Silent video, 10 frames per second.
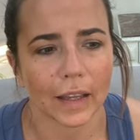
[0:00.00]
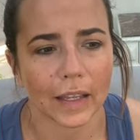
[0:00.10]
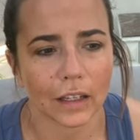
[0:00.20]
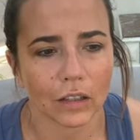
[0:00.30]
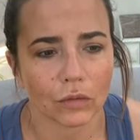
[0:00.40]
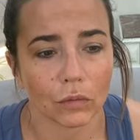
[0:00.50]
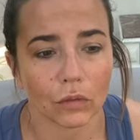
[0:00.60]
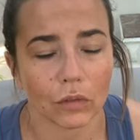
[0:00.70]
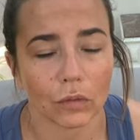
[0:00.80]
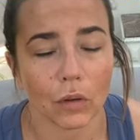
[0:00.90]

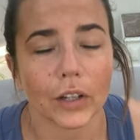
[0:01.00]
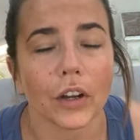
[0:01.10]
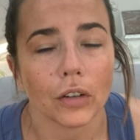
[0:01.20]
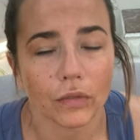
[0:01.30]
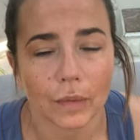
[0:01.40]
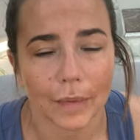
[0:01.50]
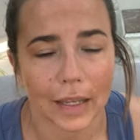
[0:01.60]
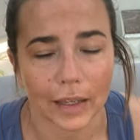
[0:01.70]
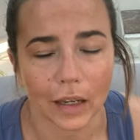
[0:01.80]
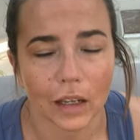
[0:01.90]
I know for
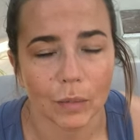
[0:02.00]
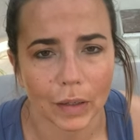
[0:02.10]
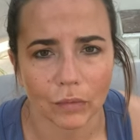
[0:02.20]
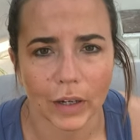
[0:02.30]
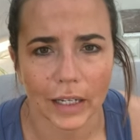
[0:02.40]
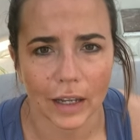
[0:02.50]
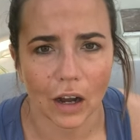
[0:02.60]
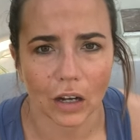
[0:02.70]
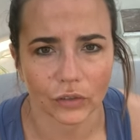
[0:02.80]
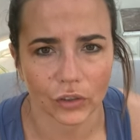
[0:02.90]
me, it can be really
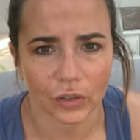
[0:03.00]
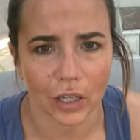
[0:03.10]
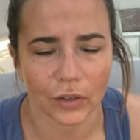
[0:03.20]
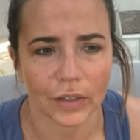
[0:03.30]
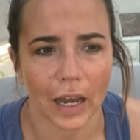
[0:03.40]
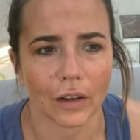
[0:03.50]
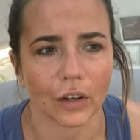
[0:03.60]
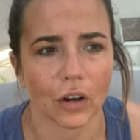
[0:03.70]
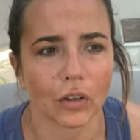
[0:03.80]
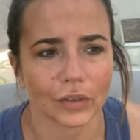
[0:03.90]
hard to slow down.
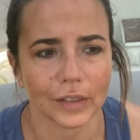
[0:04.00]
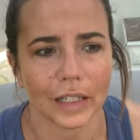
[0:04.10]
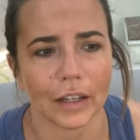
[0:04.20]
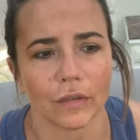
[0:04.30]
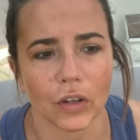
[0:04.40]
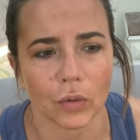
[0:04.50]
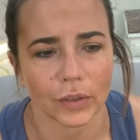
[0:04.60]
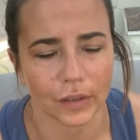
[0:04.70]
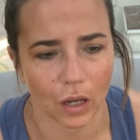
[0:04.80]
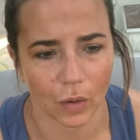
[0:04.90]
I constantly feel
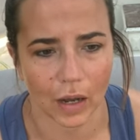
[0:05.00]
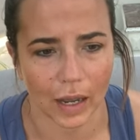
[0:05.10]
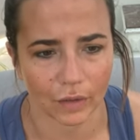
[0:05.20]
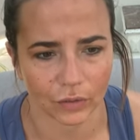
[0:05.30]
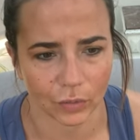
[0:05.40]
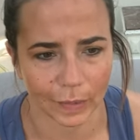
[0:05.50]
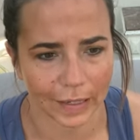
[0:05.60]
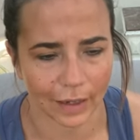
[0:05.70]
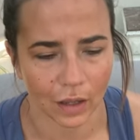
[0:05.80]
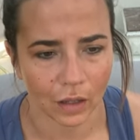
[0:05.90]
as though I have to
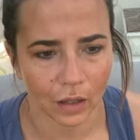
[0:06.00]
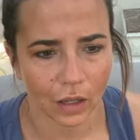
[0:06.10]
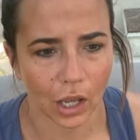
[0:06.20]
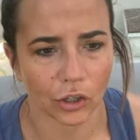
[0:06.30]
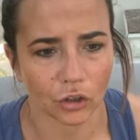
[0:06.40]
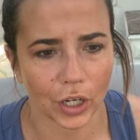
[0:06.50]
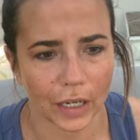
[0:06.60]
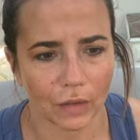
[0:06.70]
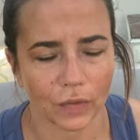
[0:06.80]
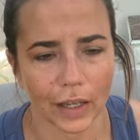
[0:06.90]
be
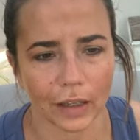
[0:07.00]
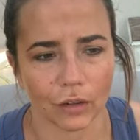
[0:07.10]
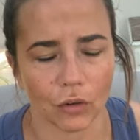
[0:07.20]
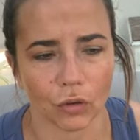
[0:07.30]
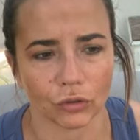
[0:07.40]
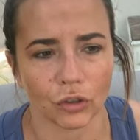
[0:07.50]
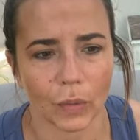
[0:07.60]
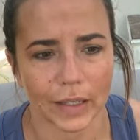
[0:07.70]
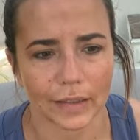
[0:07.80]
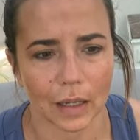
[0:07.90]
achieving or
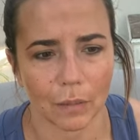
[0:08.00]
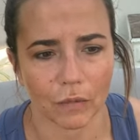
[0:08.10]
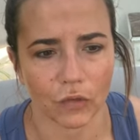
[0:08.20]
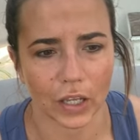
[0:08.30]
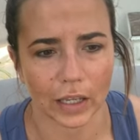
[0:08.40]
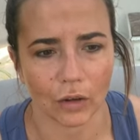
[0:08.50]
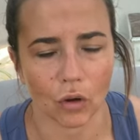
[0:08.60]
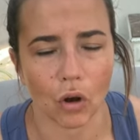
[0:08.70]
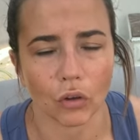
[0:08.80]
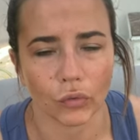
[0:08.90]
doing something
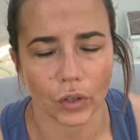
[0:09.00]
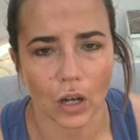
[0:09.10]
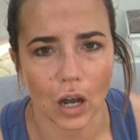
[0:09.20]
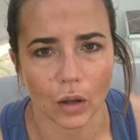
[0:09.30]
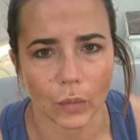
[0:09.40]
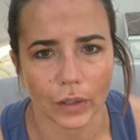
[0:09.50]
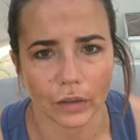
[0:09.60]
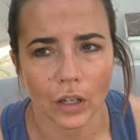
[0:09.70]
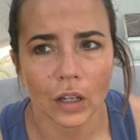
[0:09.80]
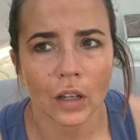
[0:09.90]
or on the go,
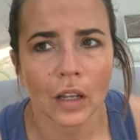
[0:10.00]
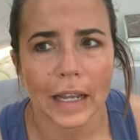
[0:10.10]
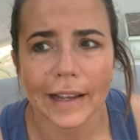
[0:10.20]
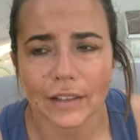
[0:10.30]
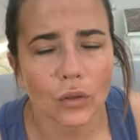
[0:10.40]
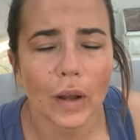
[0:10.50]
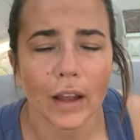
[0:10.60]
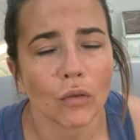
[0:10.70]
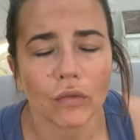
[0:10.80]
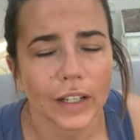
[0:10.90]
and it's not
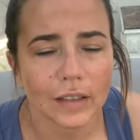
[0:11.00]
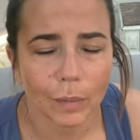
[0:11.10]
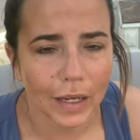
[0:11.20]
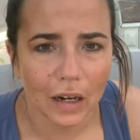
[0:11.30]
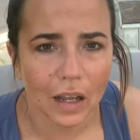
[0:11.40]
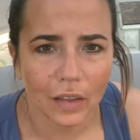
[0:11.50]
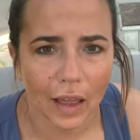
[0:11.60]
healthy to be like